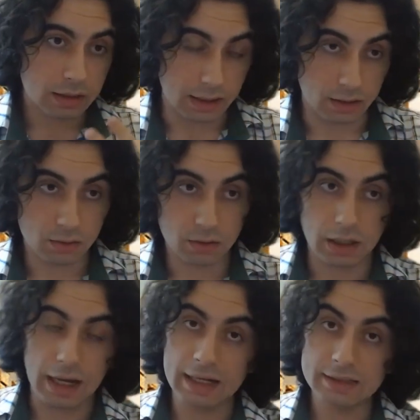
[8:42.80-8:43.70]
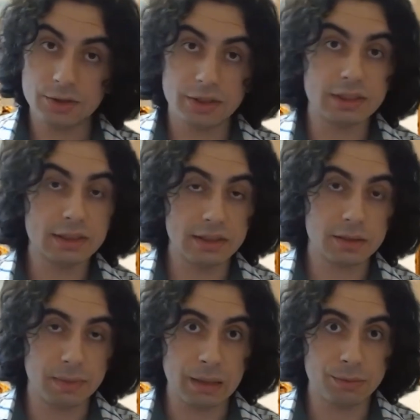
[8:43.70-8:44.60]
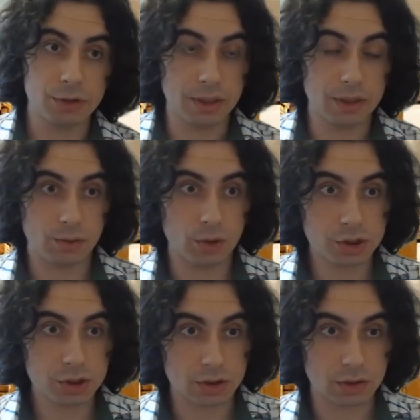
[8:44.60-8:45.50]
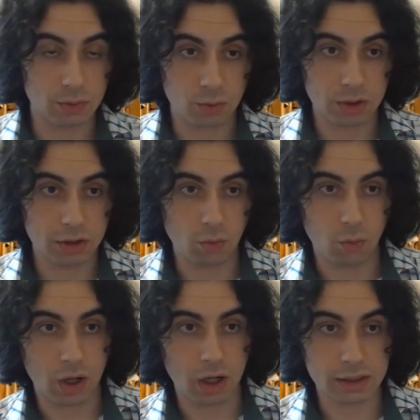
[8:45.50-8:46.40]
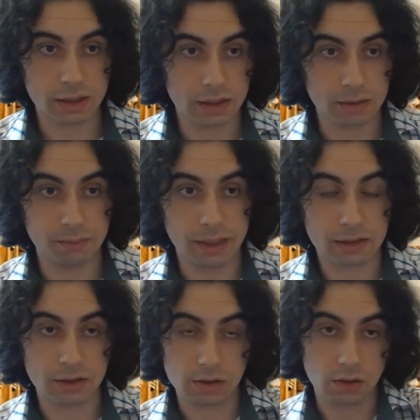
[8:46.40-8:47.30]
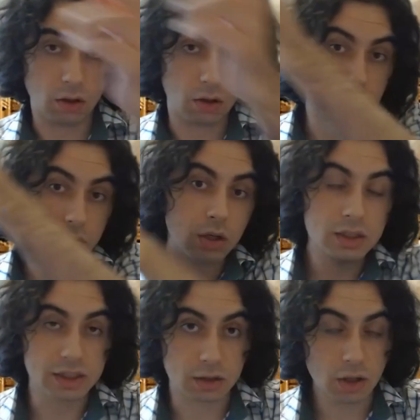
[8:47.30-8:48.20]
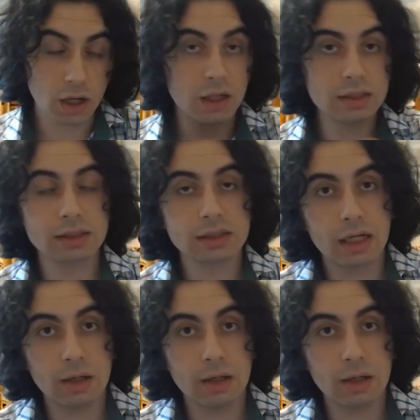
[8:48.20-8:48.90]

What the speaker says: Now, as you can see this map, you may question and wonder why did they make this long cross across?